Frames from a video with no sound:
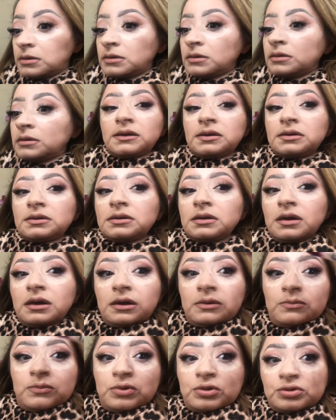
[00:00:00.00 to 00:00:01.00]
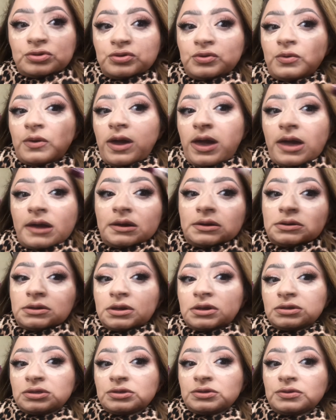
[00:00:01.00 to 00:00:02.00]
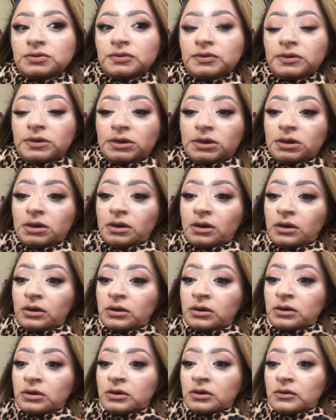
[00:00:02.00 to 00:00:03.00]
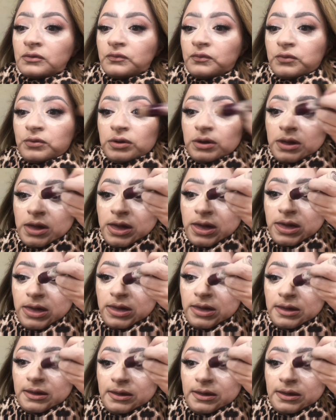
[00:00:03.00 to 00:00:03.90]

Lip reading: and I'm also adding it to the forehead,